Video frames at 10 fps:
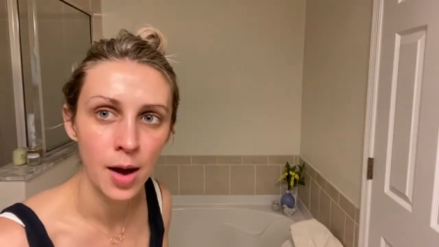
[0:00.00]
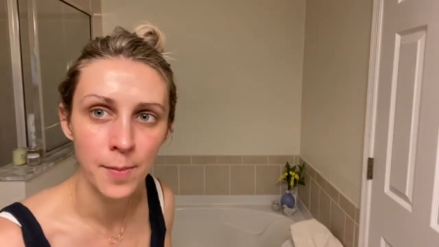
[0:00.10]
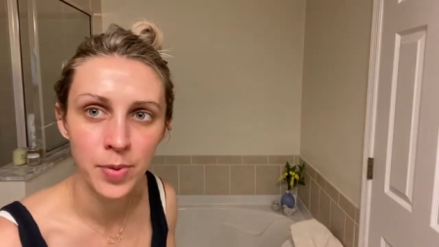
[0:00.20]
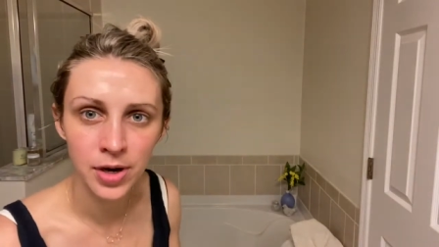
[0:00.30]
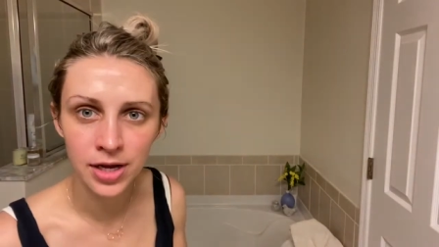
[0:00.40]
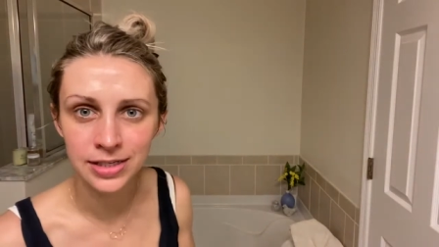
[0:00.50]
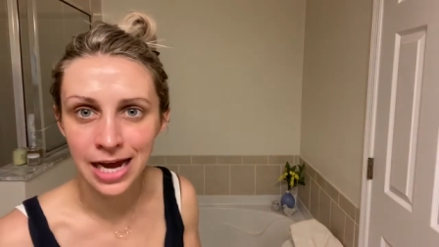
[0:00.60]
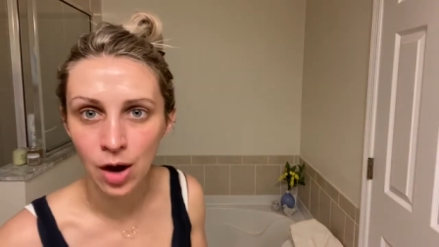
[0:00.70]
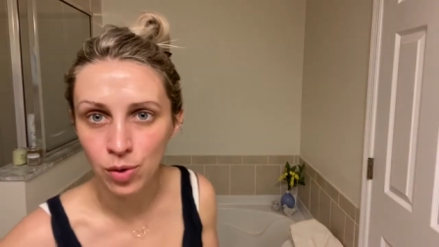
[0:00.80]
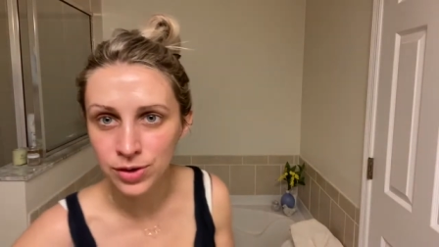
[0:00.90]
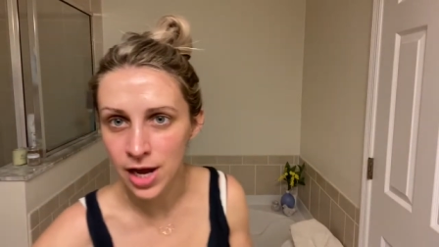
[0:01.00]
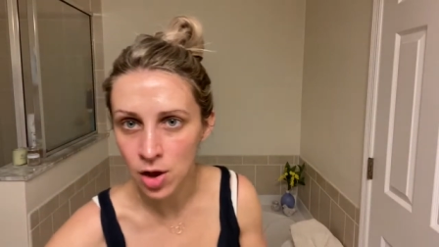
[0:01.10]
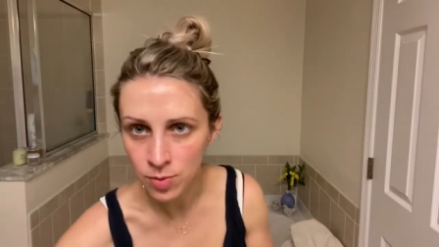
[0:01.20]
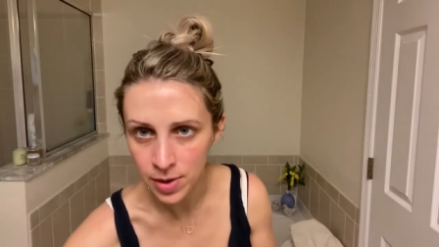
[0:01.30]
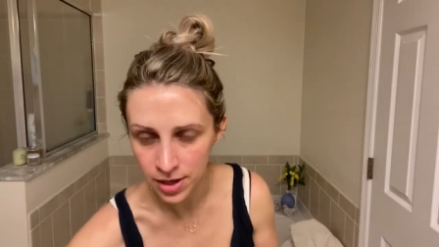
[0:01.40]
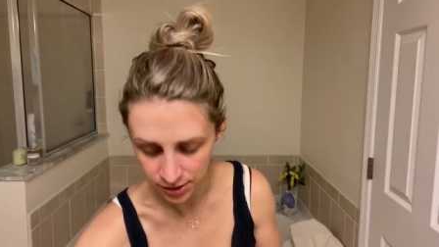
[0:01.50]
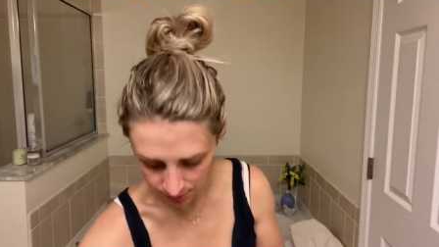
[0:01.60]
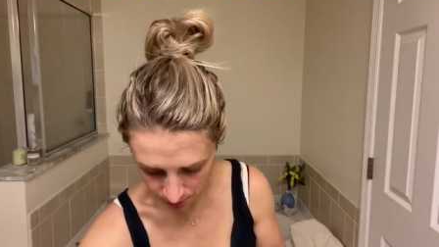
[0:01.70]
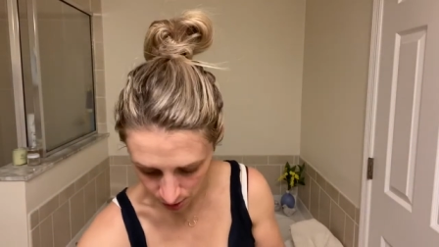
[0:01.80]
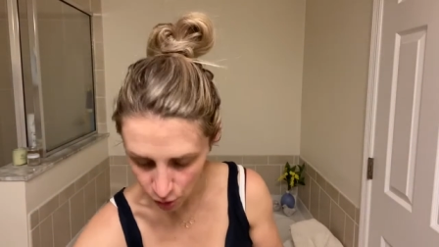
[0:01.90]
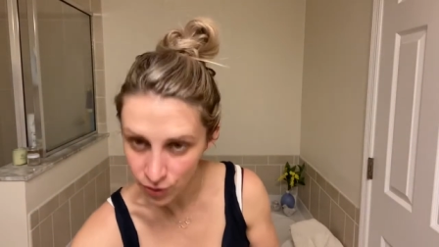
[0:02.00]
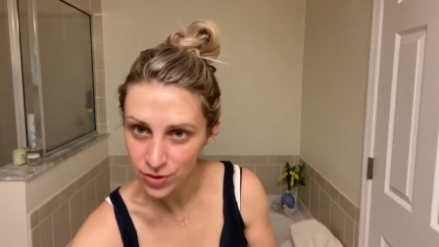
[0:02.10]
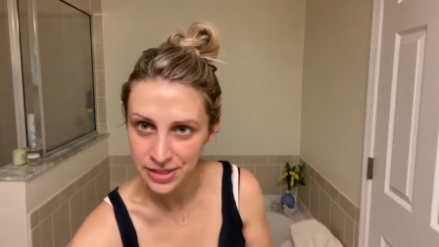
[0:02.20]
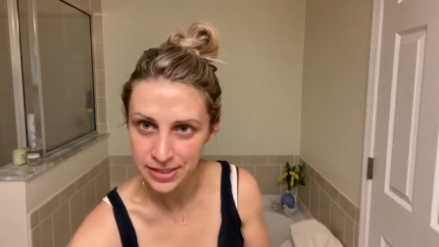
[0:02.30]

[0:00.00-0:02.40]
putting a towel down because I'm not over the